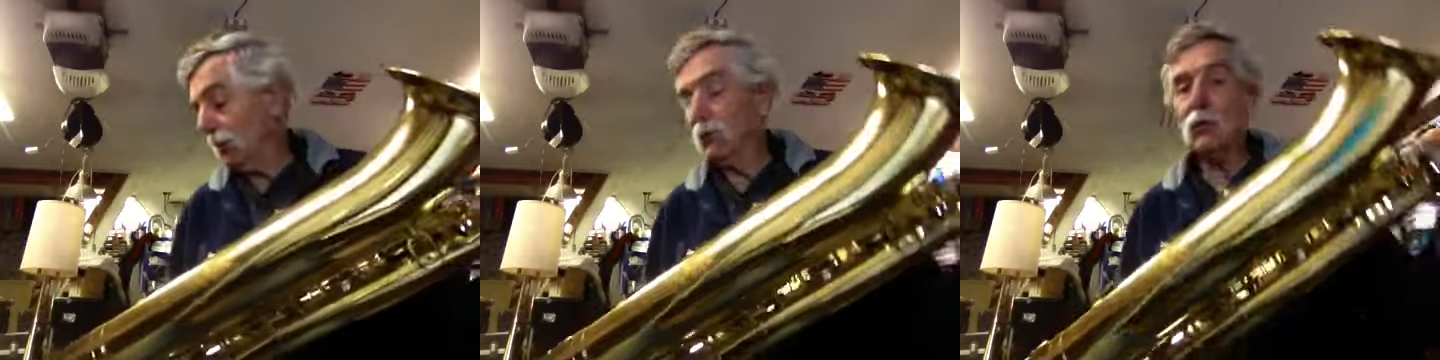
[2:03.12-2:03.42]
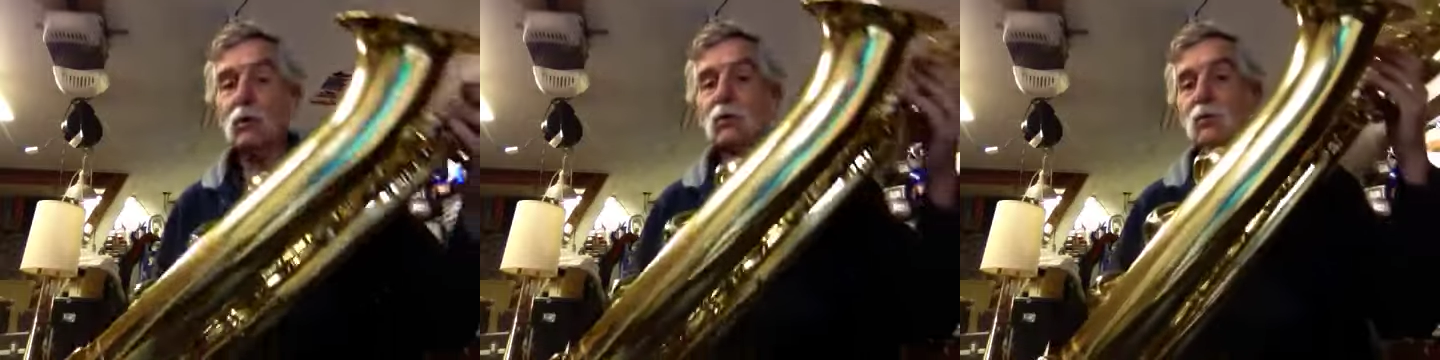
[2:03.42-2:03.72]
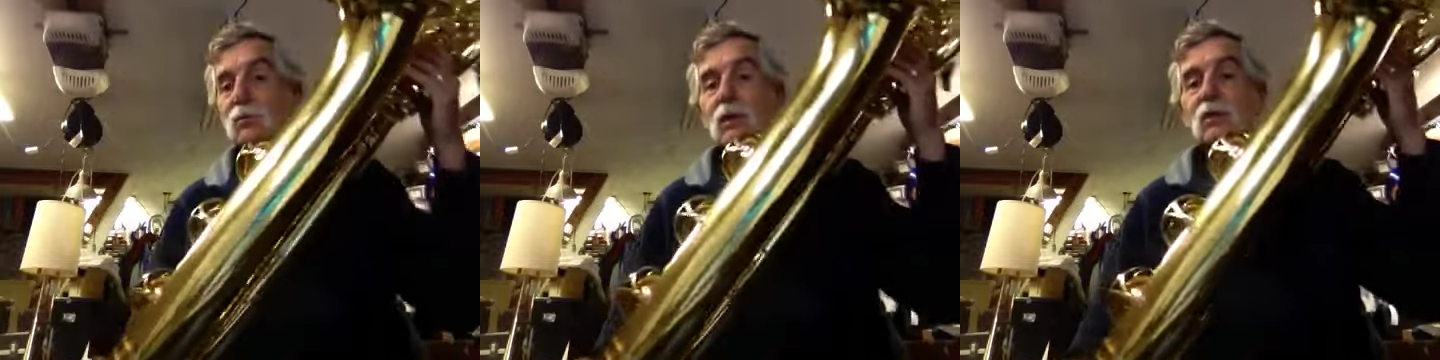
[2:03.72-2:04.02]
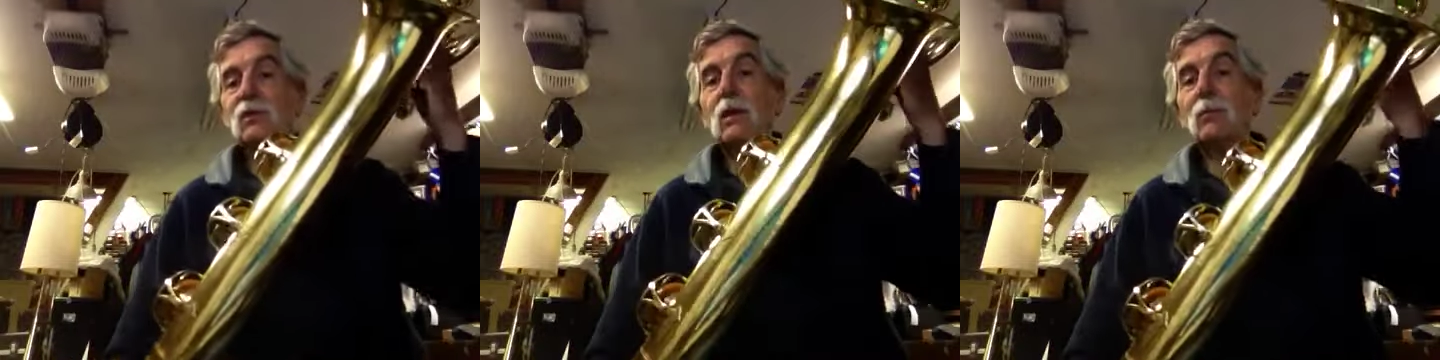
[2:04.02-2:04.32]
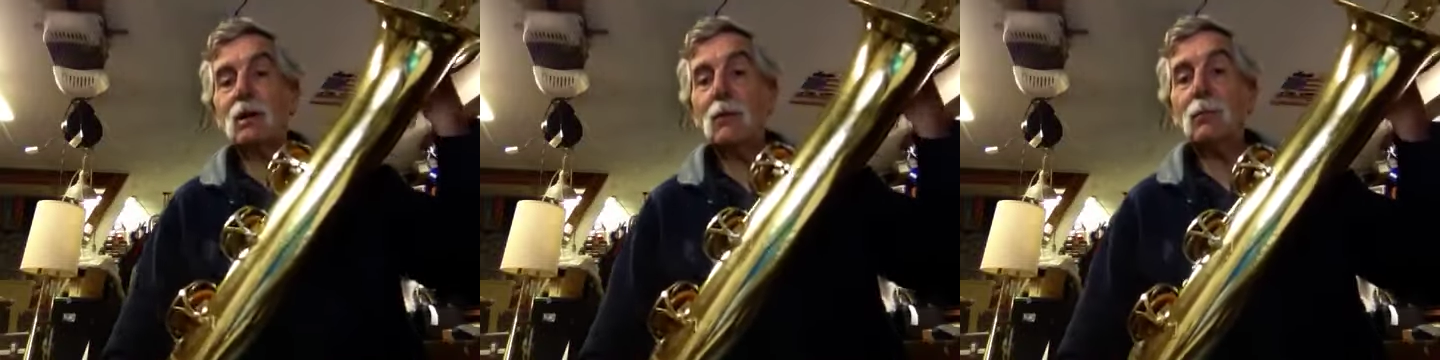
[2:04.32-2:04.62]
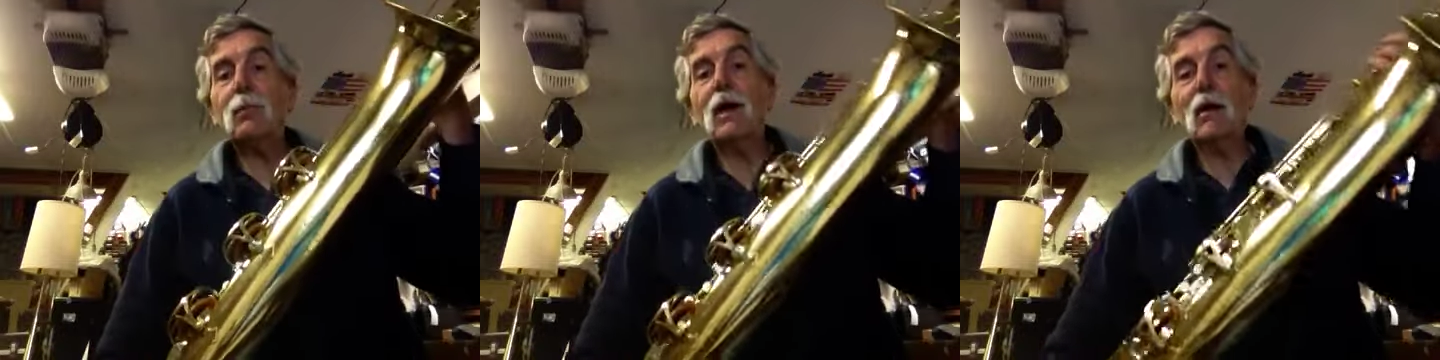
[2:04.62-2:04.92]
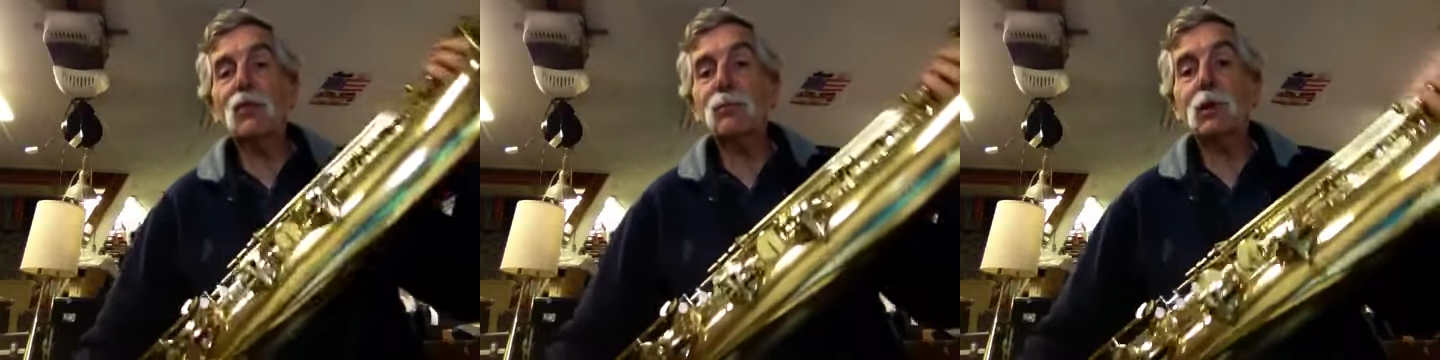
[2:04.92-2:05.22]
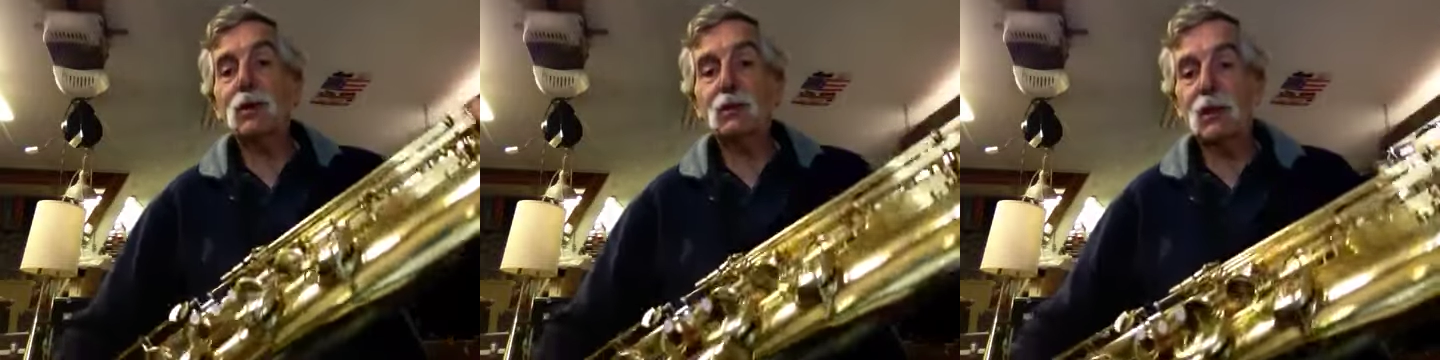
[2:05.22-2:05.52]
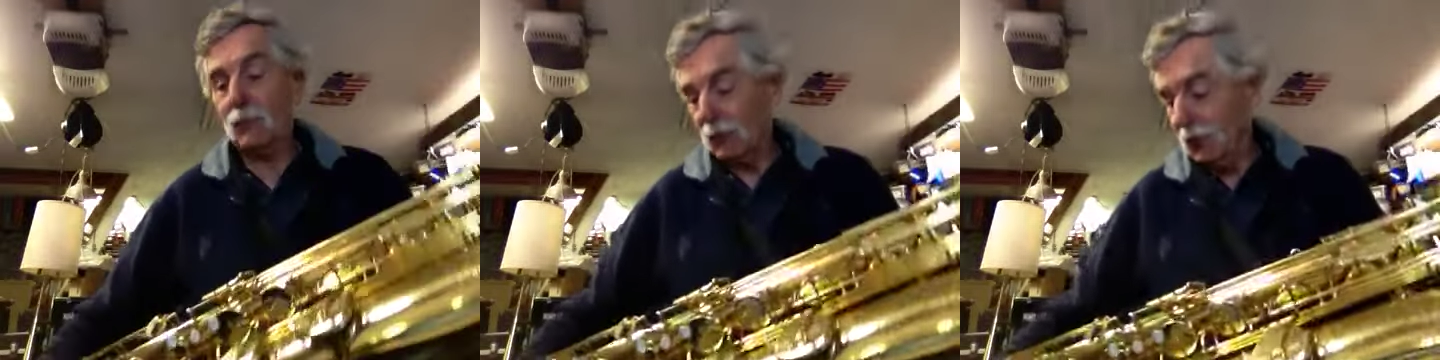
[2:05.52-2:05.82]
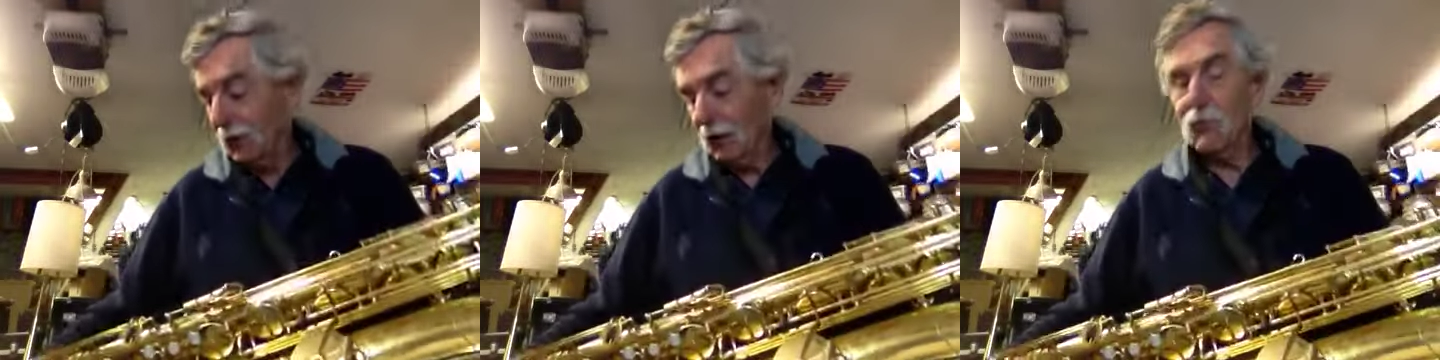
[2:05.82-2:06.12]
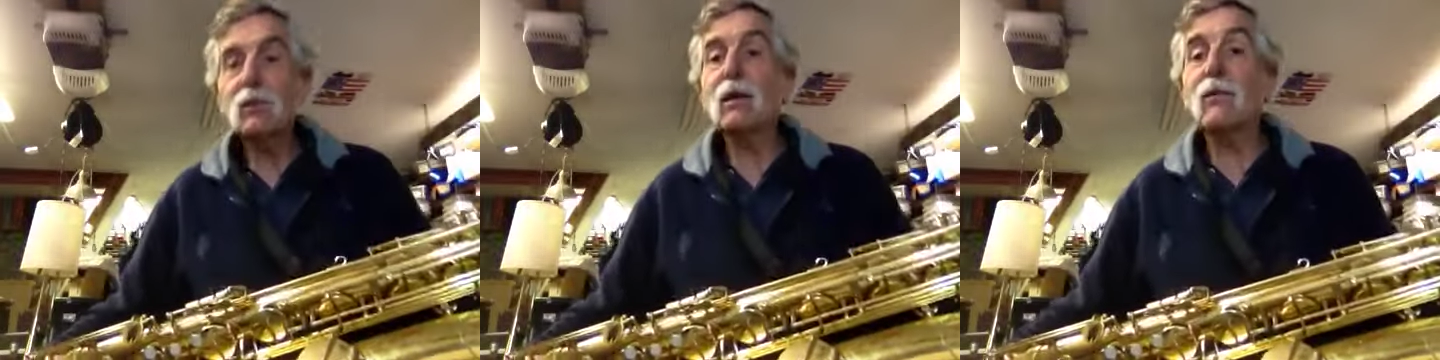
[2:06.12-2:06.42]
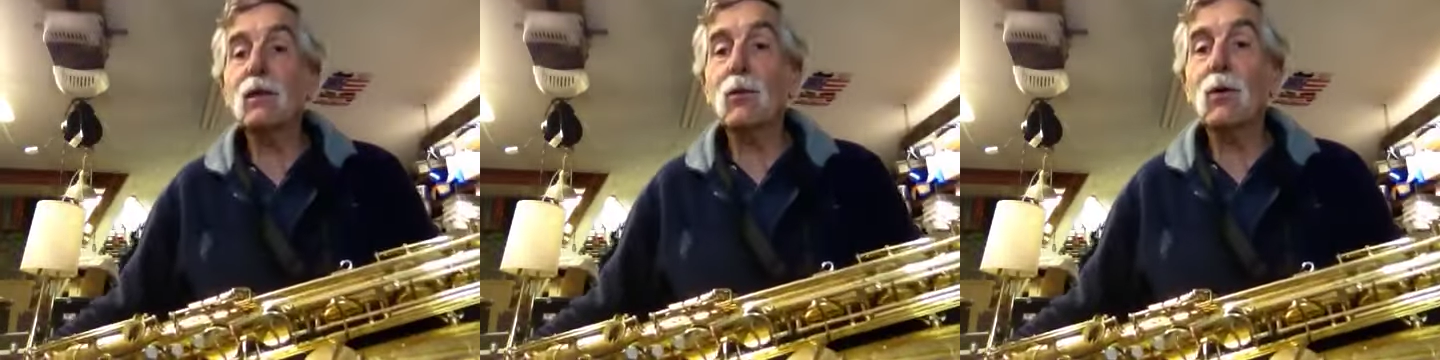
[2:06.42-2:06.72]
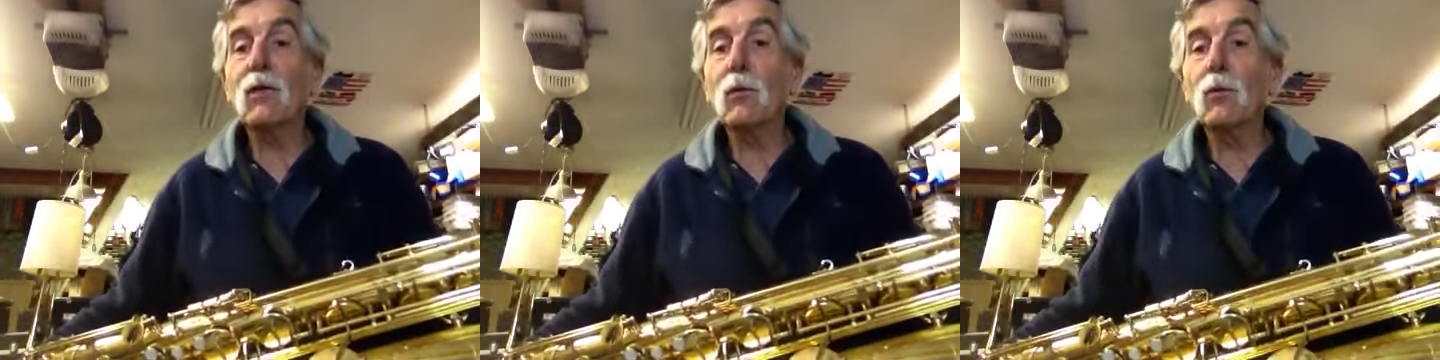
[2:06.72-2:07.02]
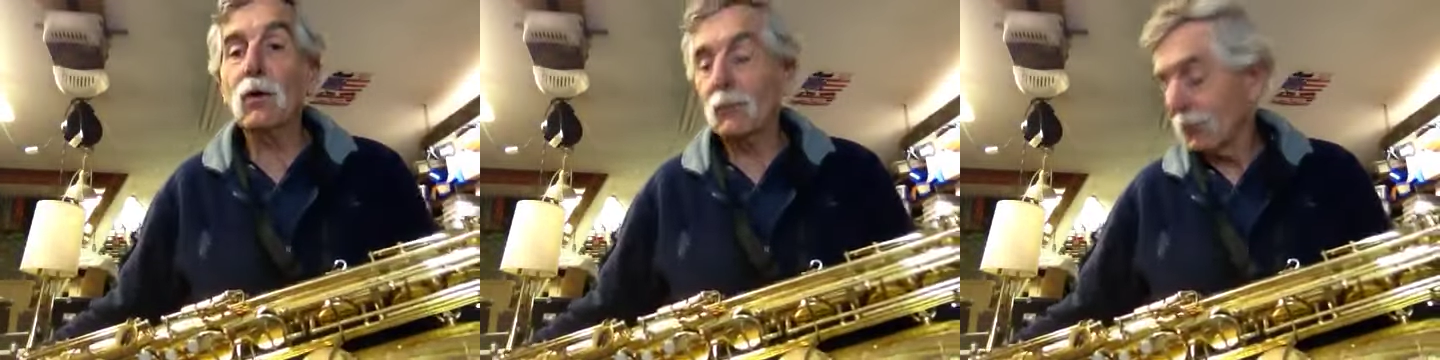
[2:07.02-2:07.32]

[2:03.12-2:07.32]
so it's seen a couple battles, but it's definitely won the war.